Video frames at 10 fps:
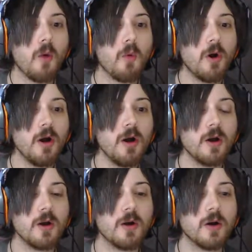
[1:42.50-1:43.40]

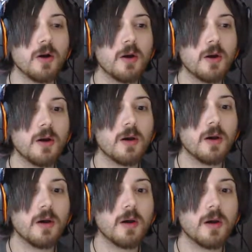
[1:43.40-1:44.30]
Whoa.
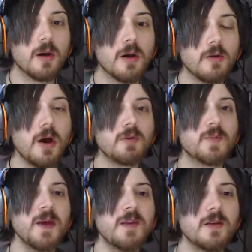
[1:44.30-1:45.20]
No, I was
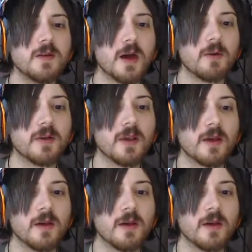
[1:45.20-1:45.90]
meant to do that, was I?